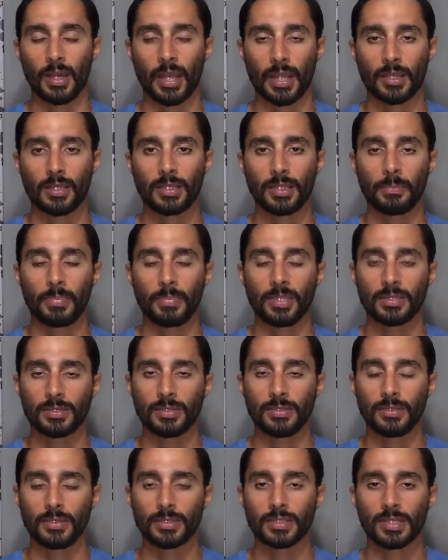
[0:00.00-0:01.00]
I clip it to
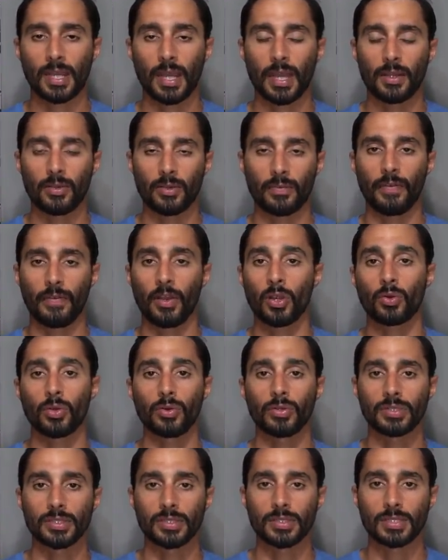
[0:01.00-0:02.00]
the side or Velcro
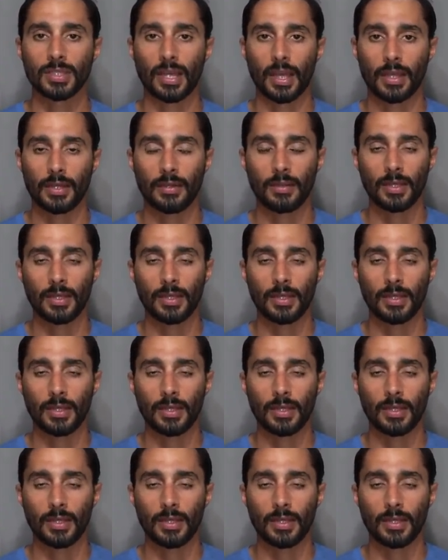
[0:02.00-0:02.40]
it to the side